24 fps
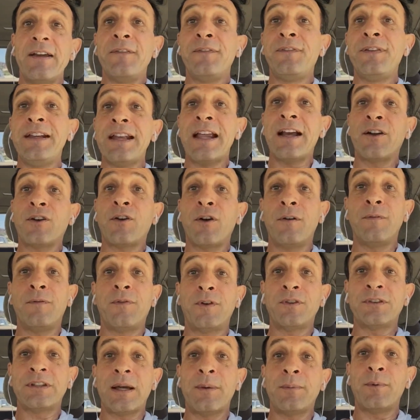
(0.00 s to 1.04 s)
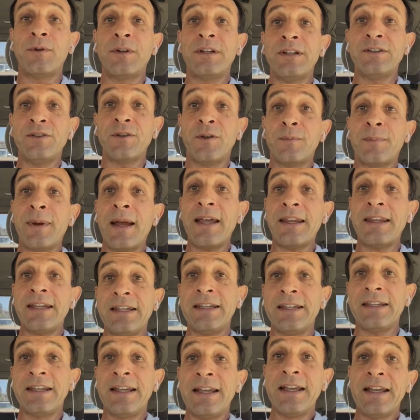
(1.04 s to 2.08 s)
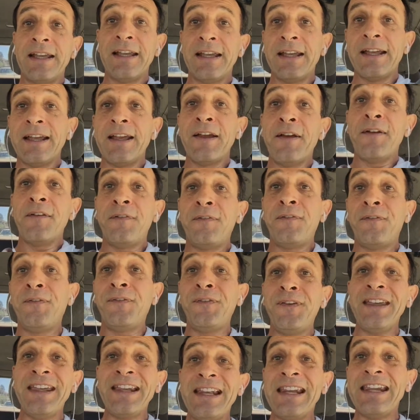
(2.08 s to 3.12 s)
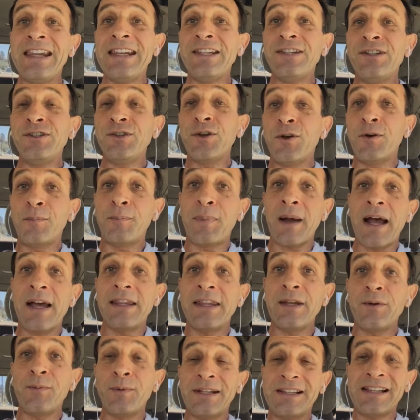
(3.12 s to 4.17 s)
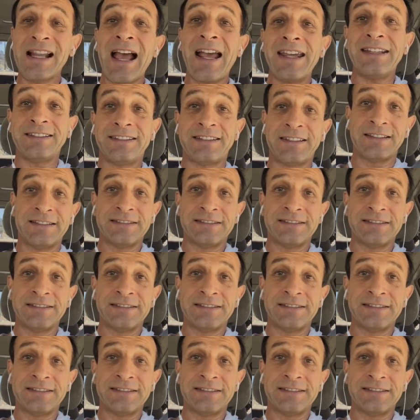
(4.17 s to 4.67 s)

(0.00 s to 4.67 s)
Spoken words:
feel uncomfortable in your body? Filling your body with light.